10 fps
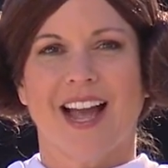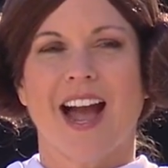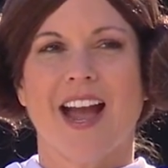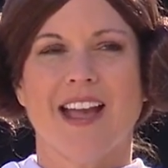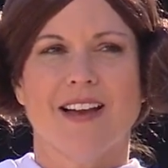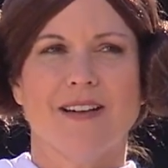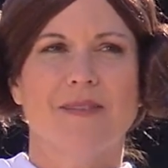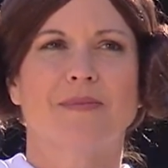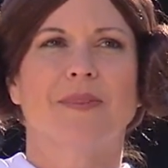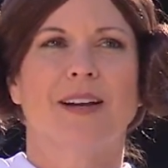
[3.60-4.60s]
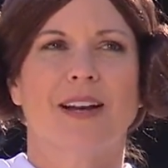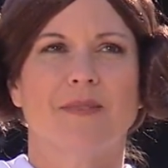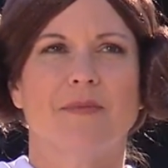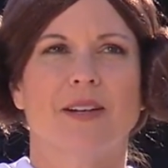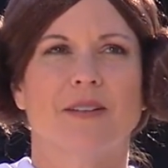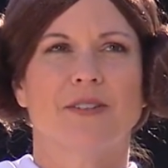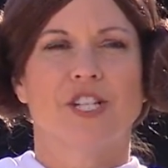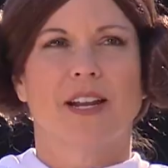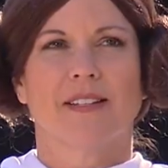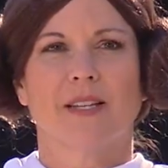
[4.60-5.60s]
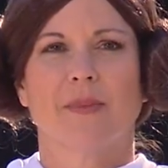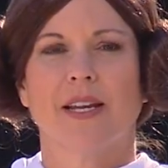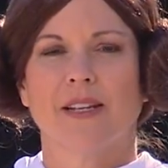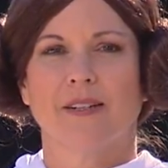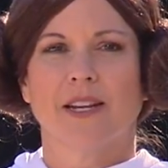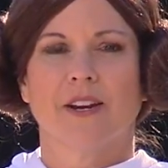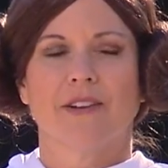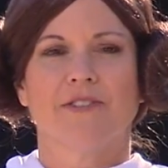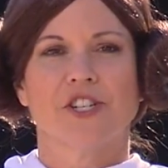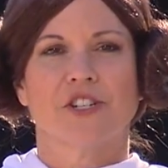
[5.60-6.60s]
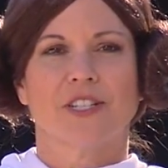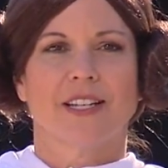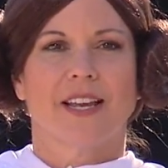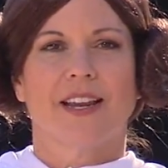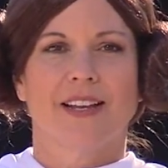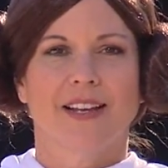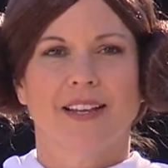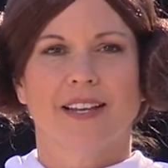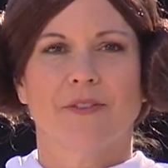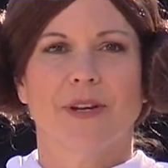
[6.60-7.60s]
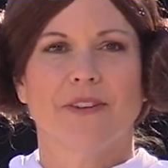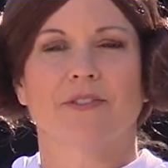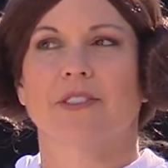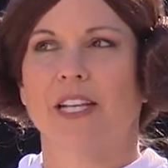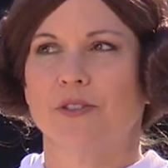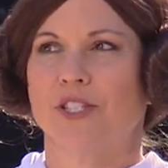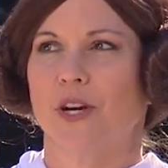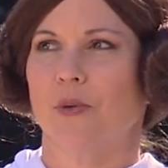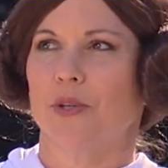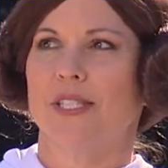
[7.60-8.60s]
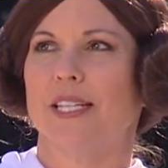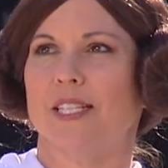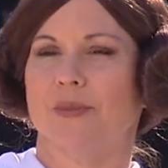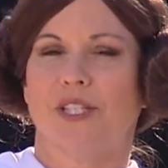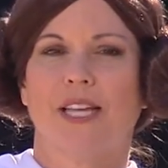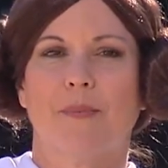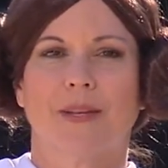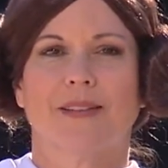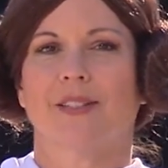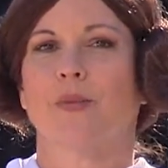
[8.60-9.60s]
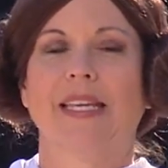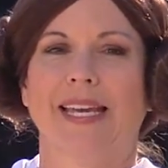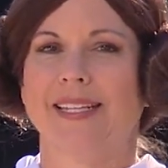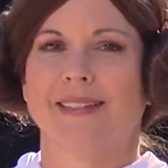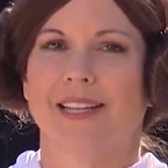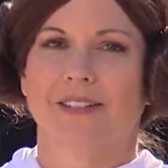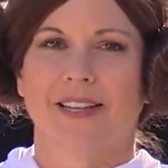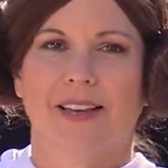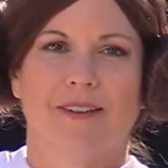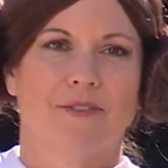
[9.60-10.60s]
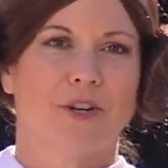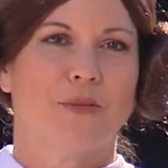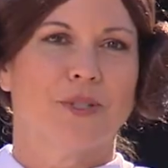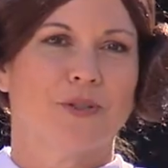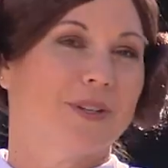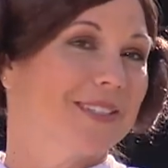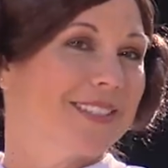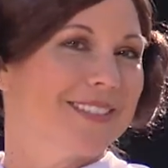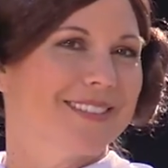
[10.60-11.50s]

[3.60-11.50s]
I am. I'm channeling my inner Carrie Fisher today, getting ready for Lego Star Wars Days, which is happening this weekend at Legoland California Resort.